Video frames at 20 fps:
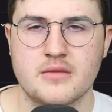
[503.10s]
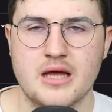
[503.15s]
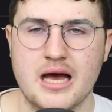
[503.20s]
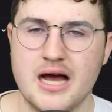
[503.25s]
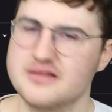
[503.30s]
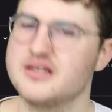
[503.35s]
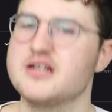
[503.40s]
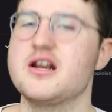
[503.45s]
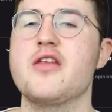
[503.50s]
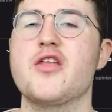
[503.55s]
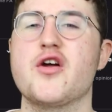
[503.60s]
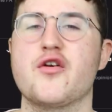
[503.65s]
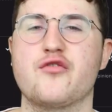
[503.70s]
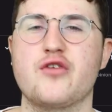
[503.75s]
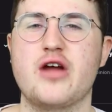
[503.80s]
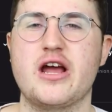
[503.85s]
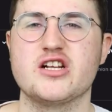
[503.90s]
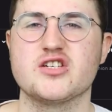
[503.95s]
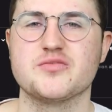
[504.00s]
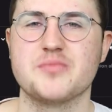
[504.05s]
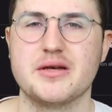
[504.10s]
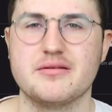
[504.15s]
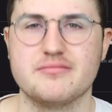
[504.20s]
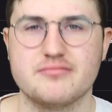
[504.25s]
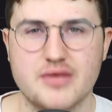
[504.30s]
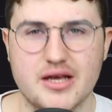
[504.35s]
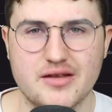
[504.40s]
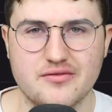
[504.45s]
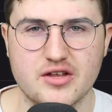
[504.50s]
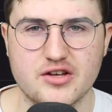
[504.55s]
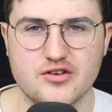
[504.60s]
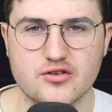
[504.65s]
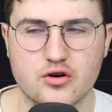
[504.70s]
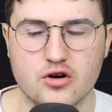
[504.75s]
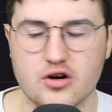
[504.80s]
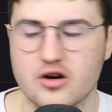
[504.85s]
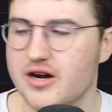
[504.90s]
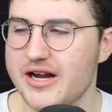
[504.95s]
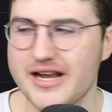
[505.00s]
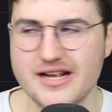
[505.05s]
And another Frenchman in the
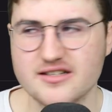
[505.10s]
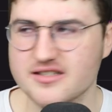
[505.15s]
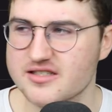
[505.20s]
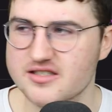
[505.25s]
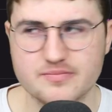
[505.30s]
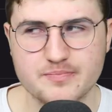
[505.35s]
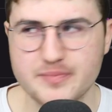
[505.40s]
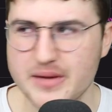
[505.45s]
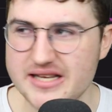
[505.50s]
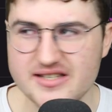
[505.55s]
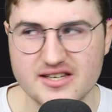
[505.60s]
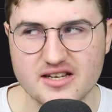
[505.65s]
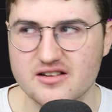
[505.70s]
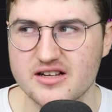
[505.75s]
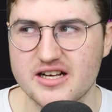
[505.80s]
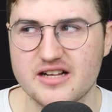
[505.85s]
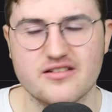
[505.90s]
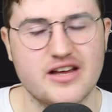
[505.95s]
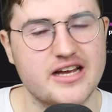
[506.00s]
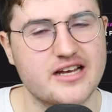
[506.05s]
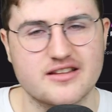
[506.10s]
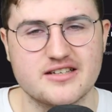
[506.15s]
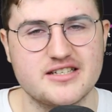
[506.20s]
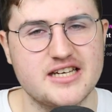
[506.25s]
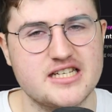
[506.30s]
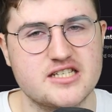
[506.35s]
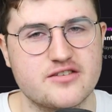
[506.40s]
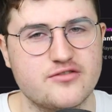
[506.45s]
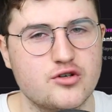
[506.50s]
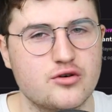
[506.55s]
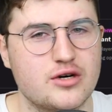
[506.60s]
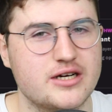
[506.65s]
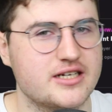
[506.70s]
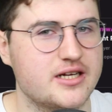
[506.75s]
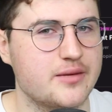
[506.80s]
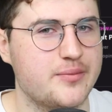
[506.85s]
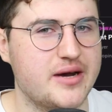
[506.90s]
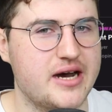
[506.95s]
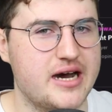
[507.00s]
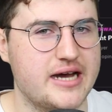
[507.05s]
door. It's basically like the days of Yohan
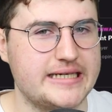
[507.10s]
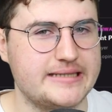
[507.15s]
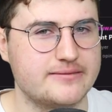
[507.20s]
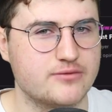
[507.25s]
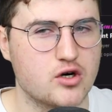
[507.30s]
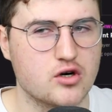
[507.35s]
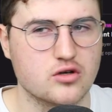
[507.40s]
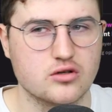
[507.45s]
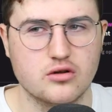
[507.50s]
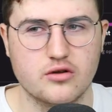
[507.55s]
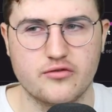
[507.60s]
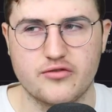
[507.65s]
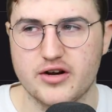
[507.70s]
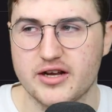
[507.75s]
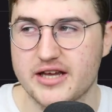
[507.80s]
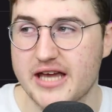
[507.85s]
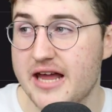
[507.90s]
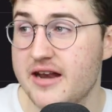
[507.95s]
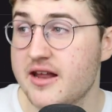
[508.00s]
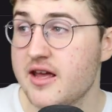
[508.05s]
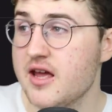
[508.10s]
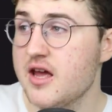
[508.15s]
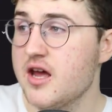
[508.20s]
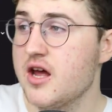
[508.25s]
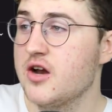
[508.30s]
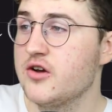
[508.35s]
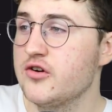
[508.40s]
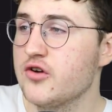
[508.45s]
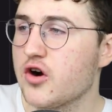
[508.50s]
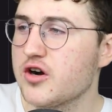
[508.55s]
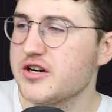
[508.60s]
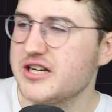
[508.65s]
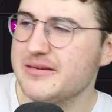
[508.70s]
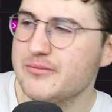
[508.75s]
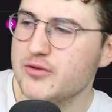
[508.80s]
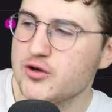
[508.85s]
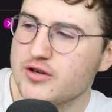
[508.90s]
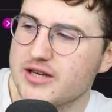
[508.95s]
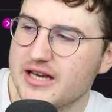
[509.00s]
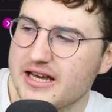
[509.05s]
Cabaye all over again. Nordi
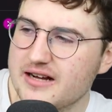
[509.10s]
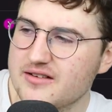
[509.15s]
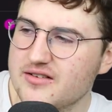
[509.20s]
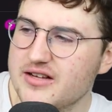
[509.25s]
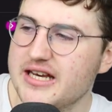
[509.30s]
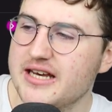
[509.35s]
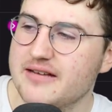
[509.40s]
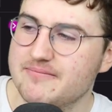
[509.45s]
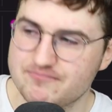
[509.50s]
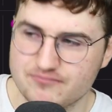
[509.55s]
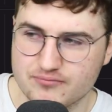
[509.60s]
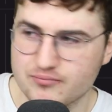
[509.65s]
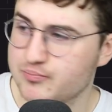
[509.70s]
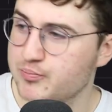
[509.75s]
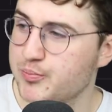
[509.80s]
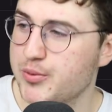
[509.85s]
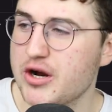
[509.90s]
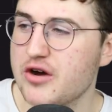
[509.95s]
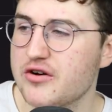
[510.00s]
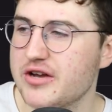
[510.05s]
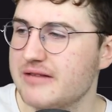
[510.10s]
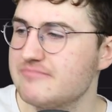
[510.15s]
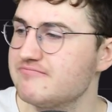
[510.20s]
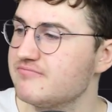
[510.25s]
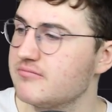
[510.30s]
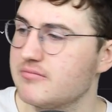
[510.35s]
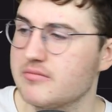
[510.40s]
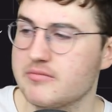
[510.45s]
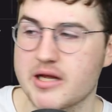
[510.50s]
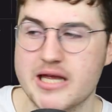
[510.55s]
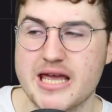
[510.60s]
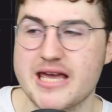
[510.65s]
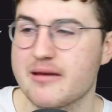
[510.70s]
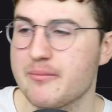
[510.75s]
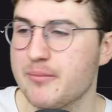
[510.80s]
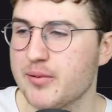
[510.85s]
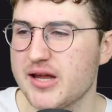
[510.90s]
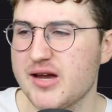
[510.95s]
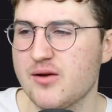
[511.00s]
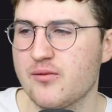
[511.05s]
Mukele, brilliant. He can
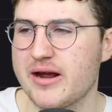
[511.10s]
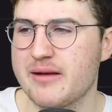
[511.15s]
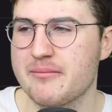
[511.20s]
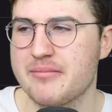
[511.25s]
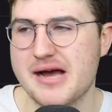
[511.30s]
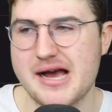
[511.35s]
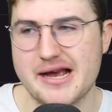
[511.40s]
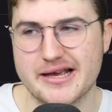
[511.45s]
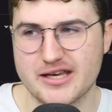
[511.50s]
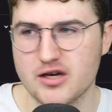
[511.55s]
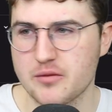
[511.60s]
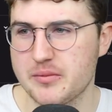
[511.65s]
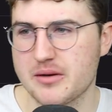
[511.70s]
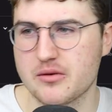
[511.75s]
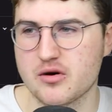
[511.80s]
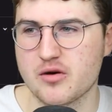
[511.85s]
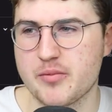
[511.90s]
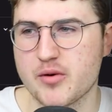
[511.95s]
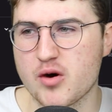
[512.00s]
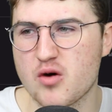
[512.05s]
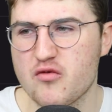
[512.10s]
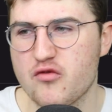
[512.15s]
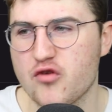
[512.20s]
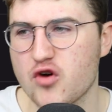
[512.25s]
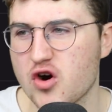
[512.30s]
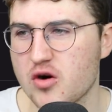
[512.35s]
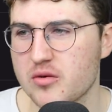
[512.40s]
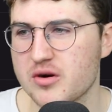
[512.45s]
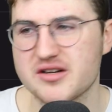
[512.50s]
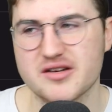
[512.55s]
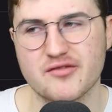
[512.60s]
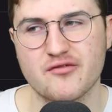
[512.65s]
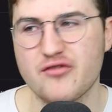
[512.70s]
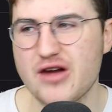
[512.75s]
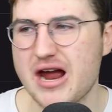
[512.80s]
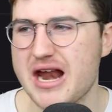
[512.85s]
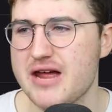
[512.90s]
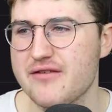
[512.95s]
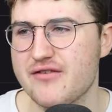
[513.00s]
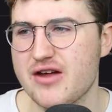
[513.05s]
play wing back, he'll be able to bomb forward,
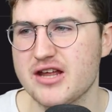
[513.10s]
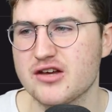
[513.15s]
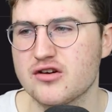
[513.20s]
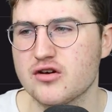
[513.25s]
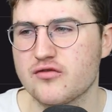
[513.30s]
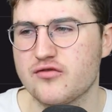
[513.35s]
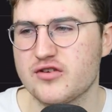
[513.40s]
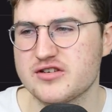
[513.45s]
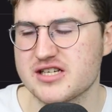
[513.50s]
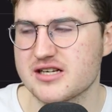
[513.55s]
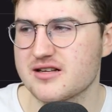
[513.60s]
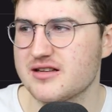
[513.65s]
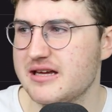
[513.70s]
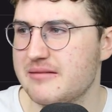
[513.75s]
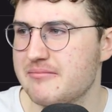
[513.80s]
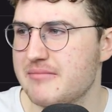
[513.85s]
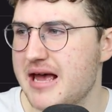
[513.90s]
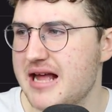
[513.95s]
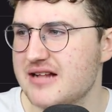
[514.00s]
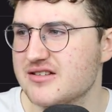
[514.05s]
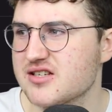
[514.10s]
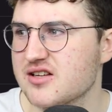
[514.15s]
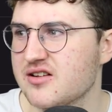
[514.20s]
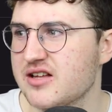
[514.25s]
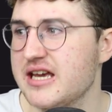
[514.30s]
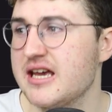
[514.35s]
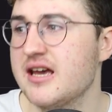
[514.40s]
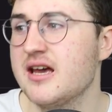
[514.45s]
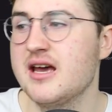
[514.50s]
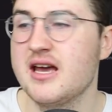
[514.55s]
very, very good physically and mentally,